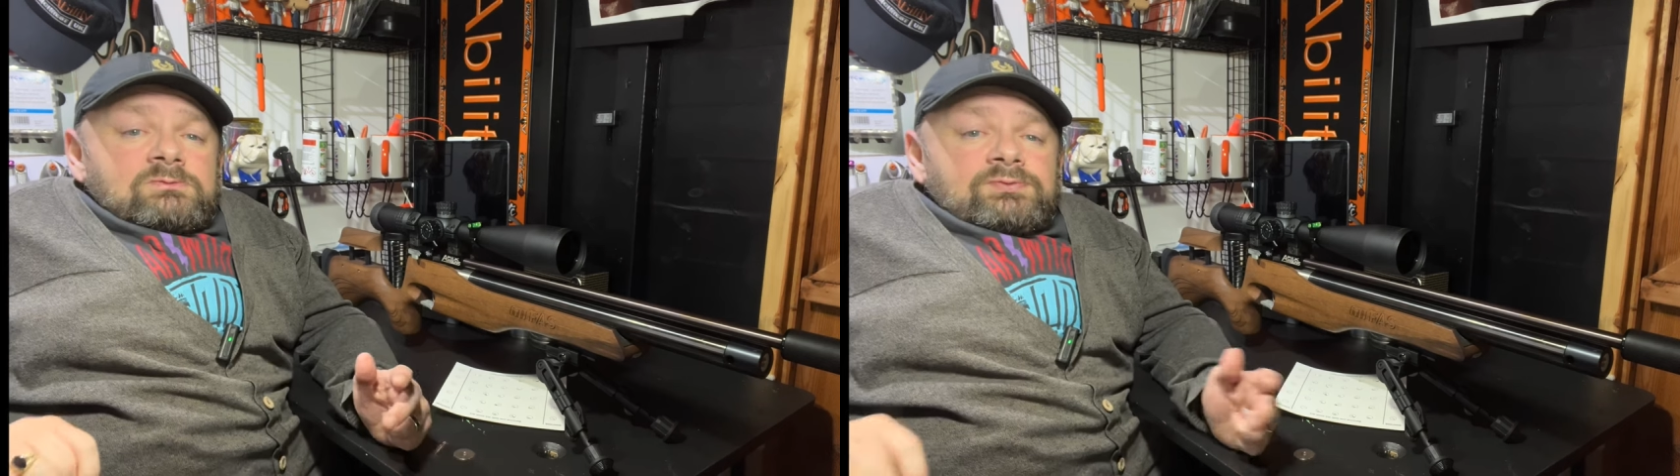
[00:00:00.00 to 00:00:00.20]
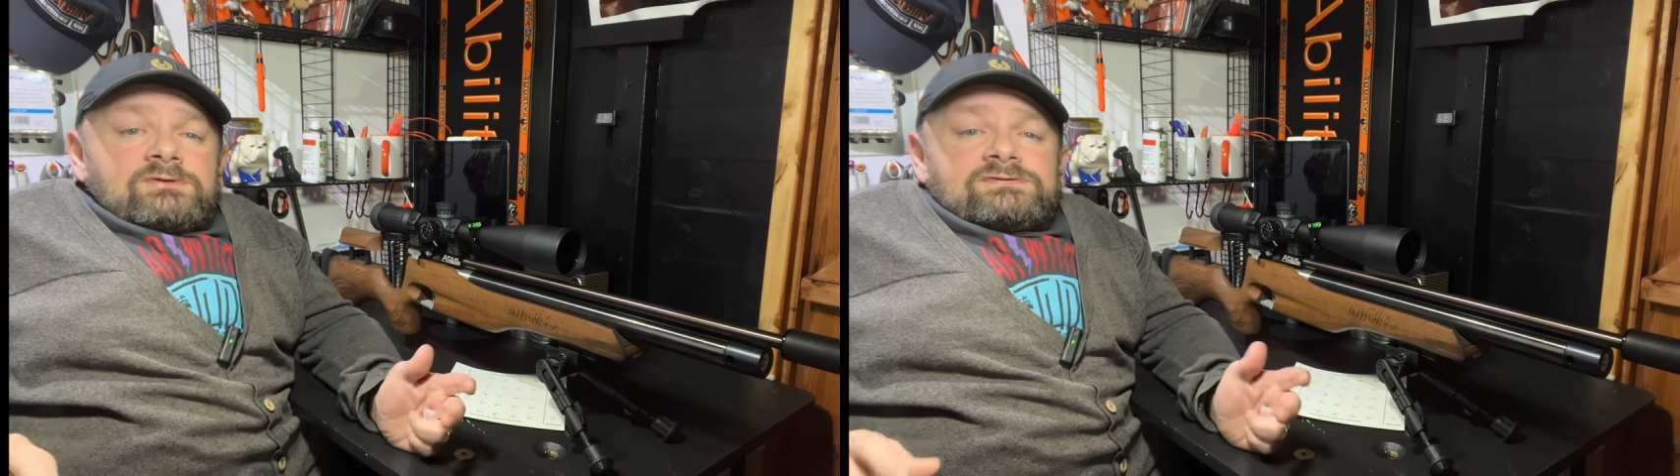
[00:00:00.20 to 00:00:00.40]

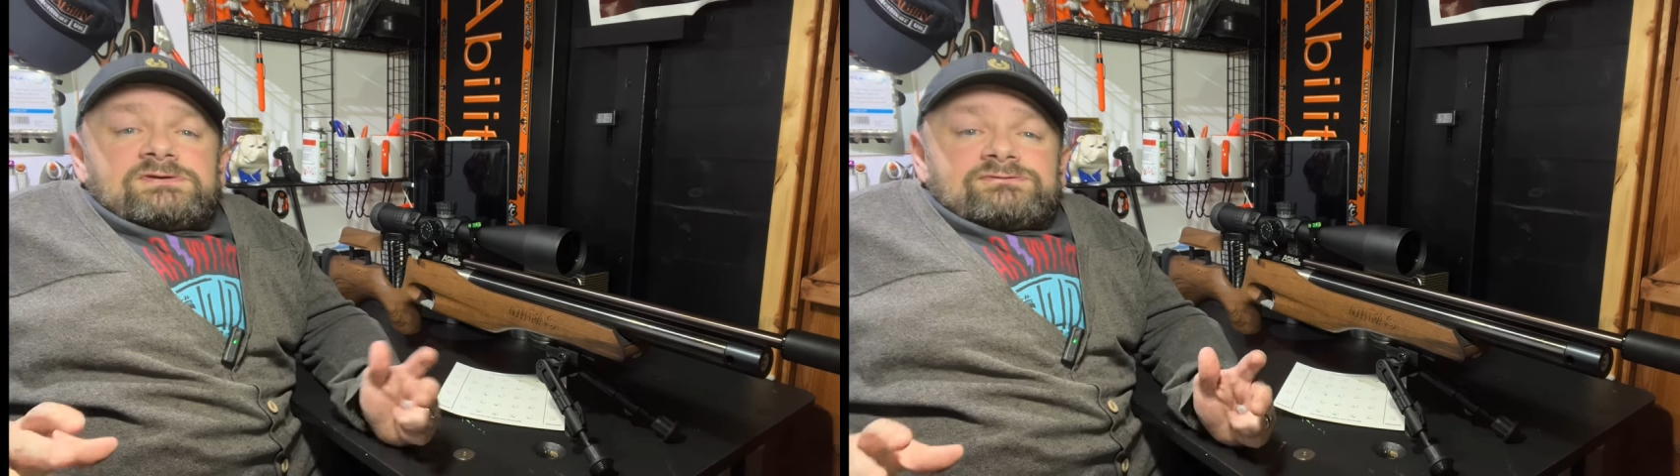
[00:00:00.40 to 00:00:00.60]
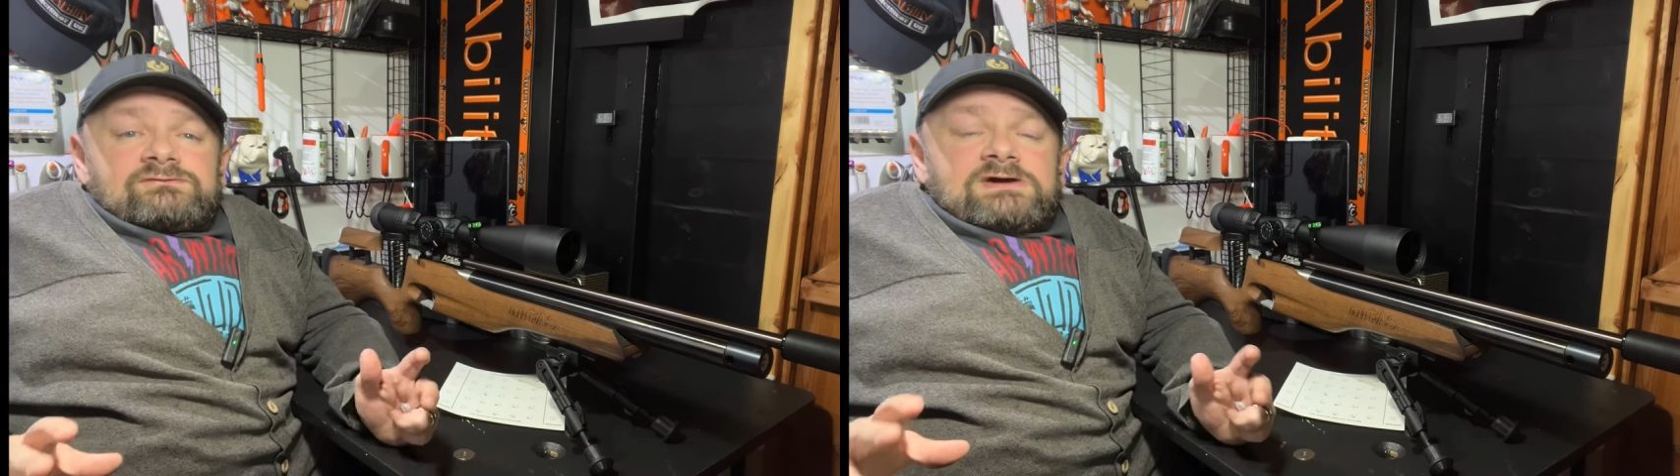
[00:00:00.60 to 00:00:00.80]
But
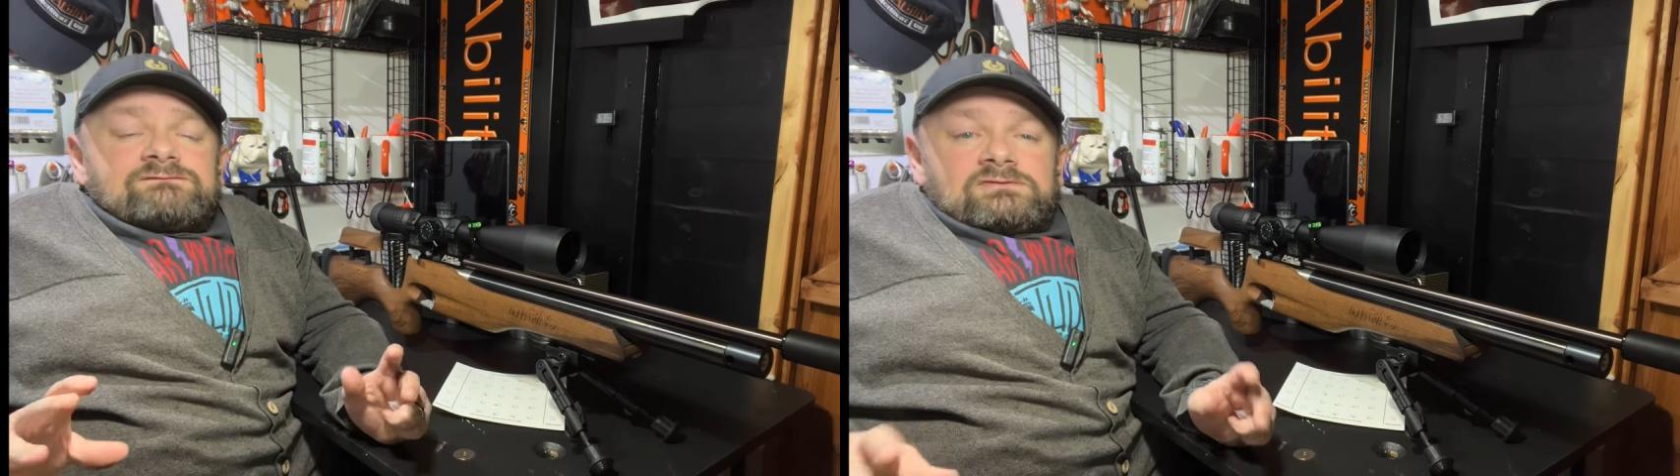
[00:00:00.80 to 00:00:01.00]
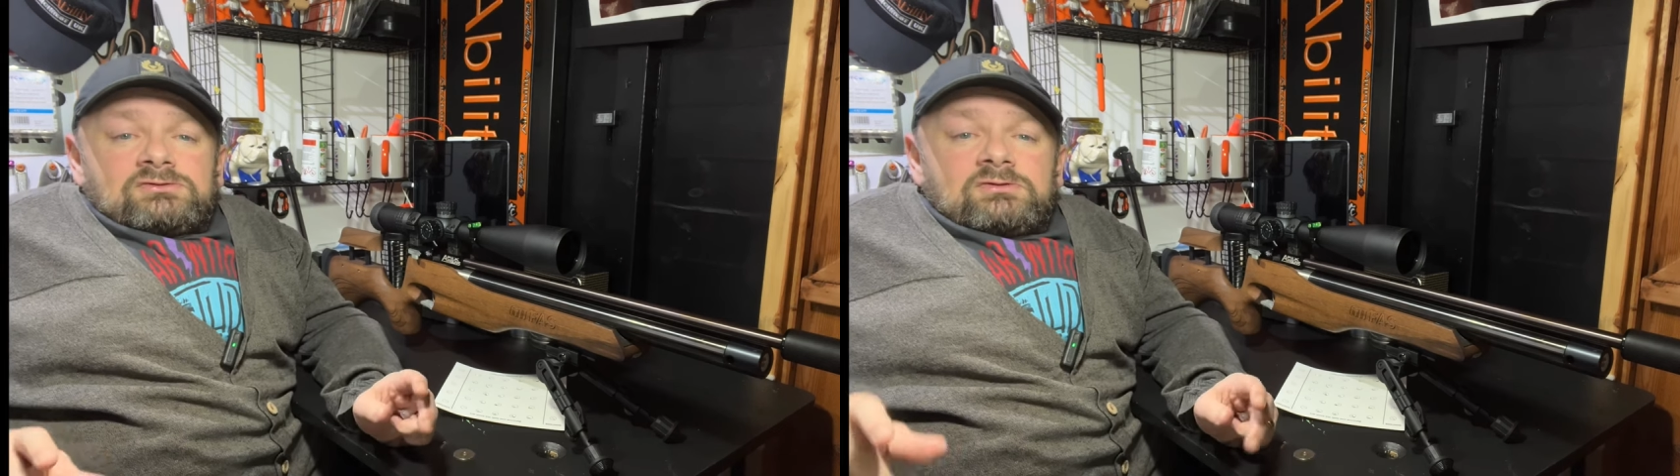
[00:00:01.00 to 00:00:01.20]
this
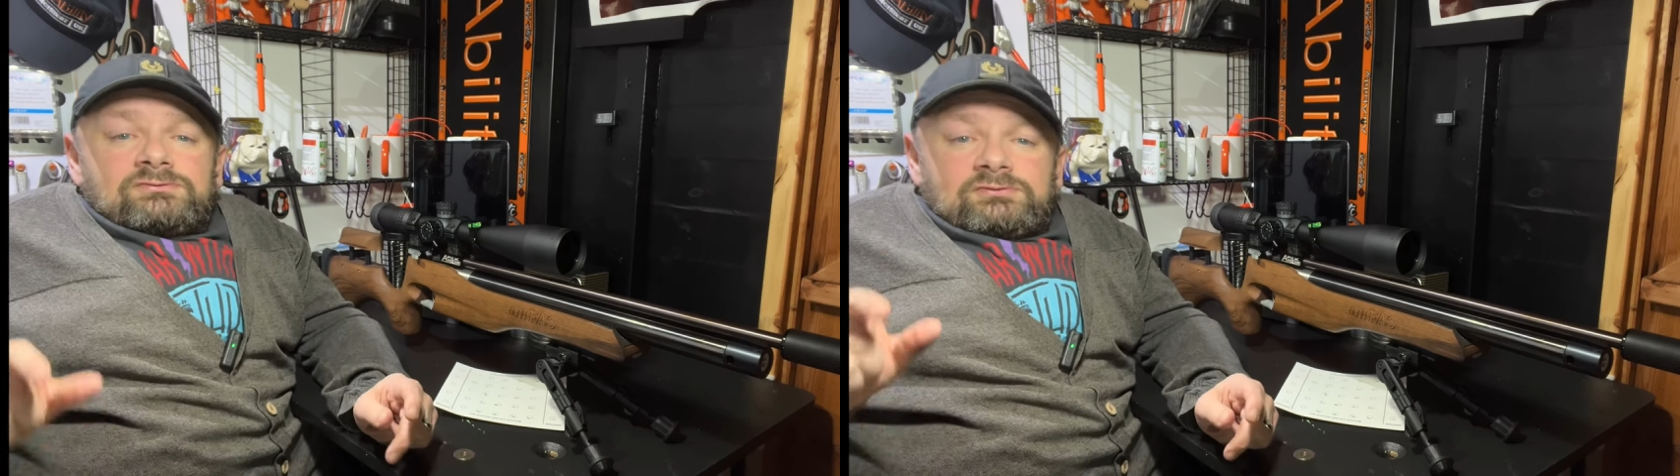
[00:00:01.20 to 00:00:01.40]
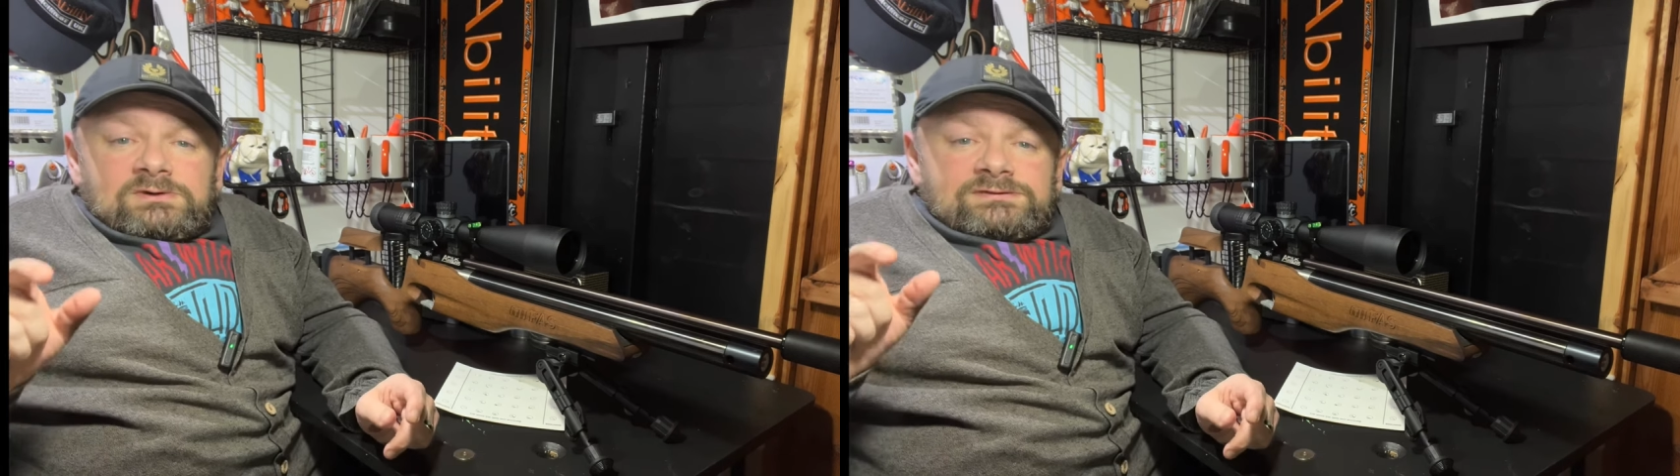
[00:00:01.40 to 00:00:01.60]
rifle
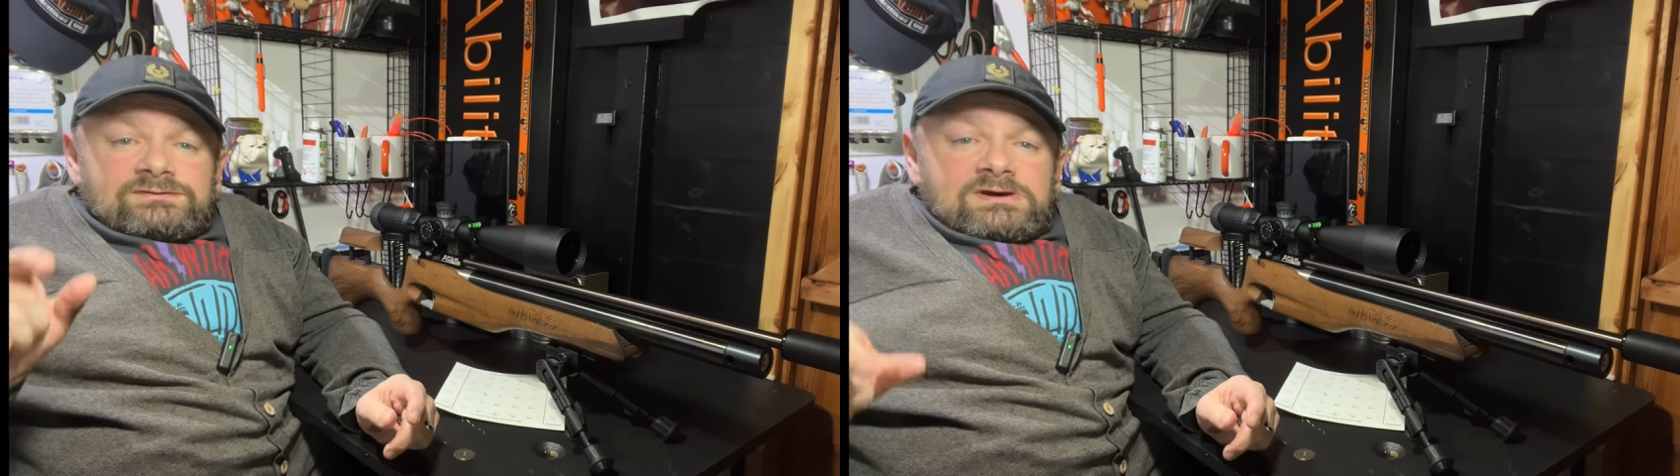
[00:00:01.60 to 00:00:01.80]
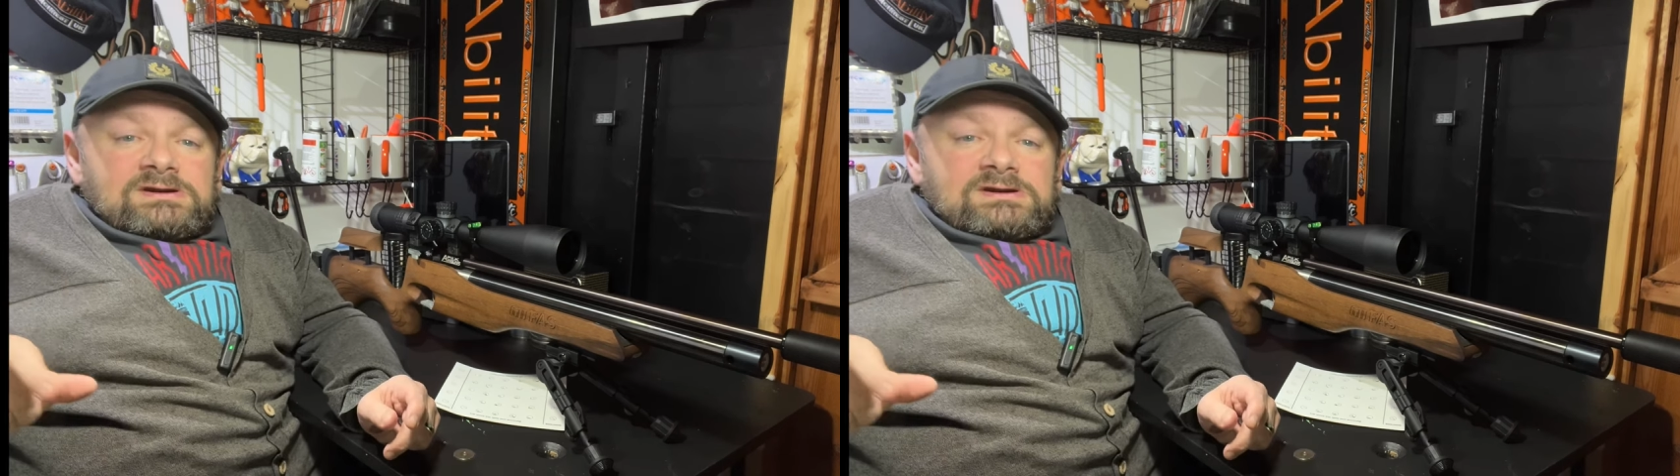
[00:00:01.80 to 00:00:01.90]
comes with